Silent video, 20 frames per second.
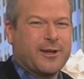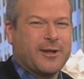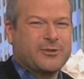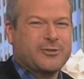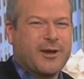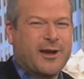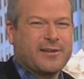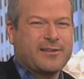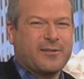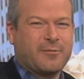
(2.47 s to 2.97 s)
and
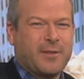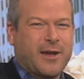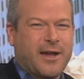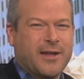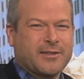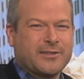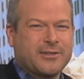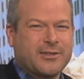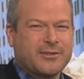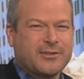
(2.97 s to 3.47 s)
attractive
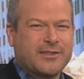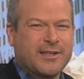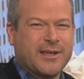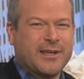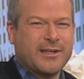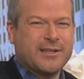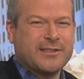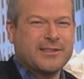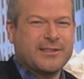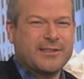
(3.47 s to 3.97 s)
man. So
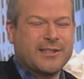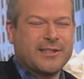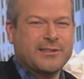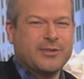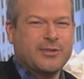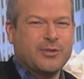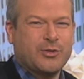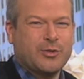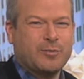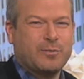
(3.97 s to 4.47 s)
says
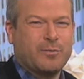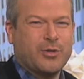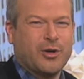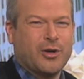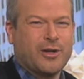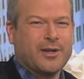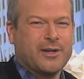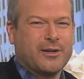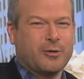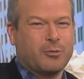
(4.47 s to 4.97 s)
his new
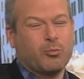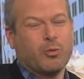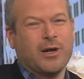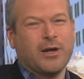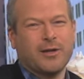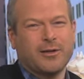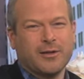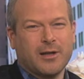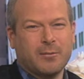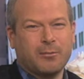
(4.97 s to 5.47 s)
book, or
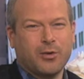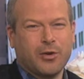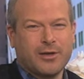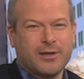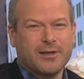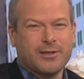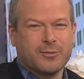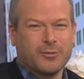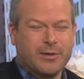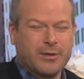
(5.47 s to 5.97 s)
well, a
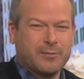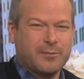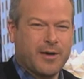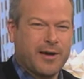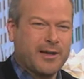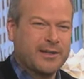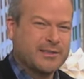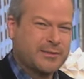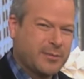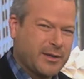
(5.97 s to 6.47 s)
book written
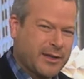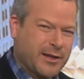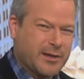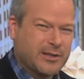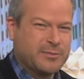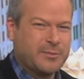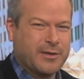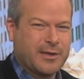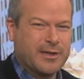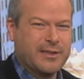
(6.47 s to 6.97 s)
by somebody
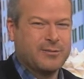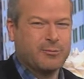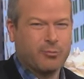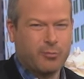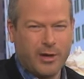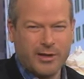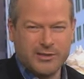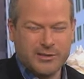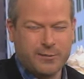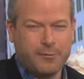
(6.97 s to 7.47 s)
else, but he
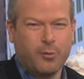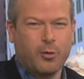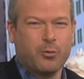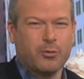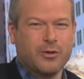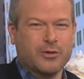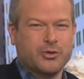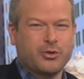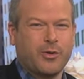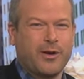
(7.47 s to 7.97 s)
writes the
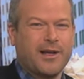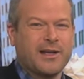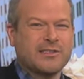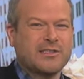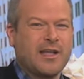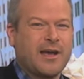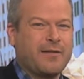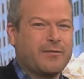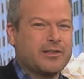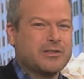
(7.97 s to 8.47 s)
foreword. Okay. Joining
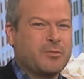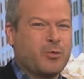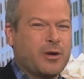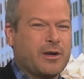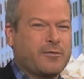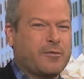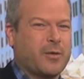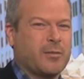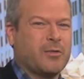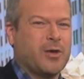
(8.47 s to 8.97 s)
us live this
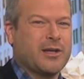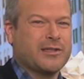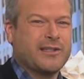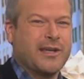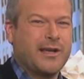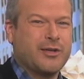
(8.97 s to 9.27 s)
morning from Los